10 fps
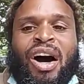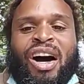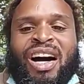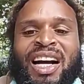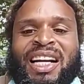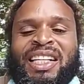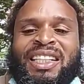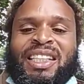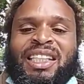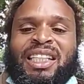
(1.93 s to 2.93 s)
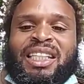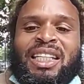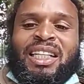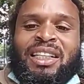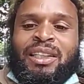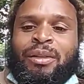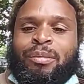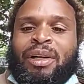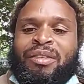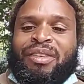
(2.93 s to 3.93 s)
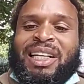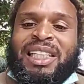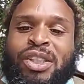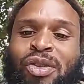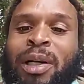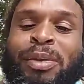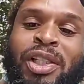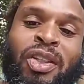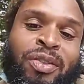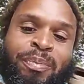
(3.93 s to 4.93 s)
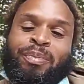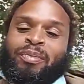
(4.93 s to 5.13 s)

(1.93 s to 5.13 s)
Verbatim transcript: All right, um, Ivanka Trump. So